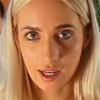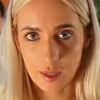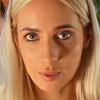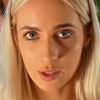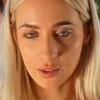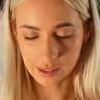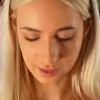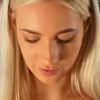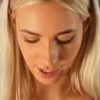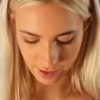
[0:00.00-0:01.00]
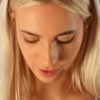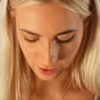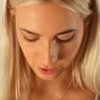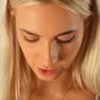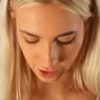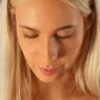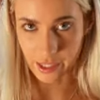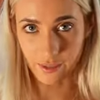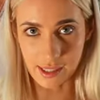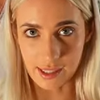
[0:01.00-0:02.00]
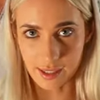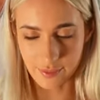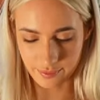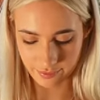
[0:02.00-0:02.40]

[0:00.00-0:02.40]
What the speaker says: Okay, I'm holding the first costume. Are you ready?